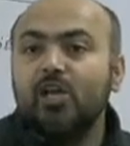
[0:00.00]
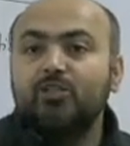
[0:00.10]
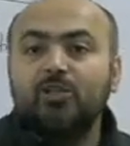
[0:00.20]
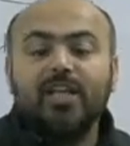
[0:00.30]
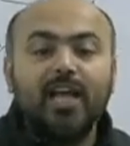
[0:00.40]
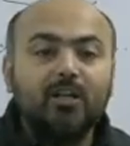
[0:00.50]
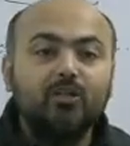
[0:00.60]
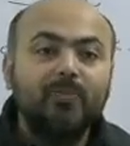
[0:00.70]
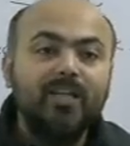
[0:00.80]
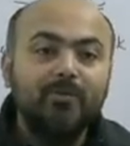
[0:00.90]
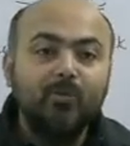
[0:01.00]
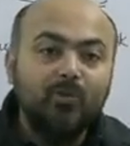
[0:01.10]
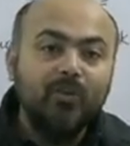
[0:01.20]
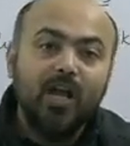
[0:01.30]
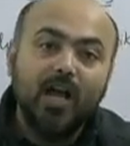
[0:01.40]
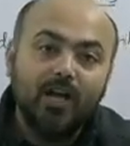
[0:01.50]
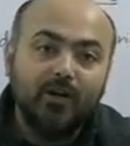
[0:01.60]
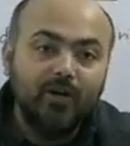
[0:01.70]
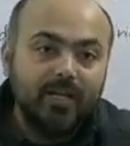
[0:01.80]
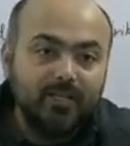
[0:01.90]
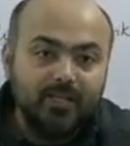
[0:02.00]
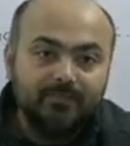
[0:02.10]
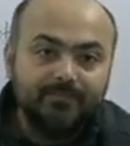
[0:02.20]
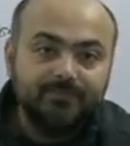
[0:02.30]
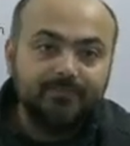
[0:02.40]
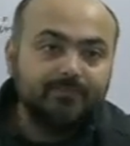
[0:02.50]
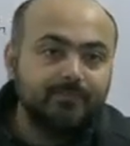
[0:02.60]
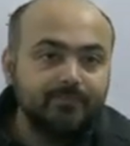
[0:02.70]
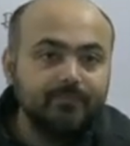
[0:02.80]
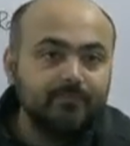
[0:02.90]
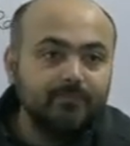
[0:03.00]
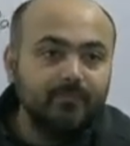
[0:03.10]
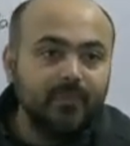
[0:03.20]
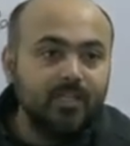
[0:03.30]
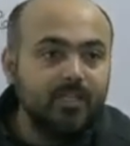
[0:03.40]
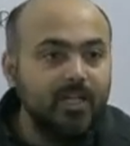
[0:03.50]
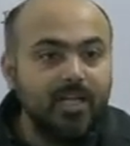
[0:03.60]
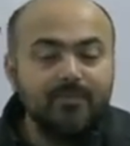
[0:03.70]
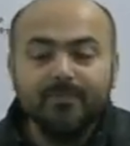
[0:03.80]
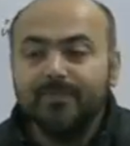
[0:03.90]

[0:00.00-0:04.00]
so they are to be removed accordingly. Clear?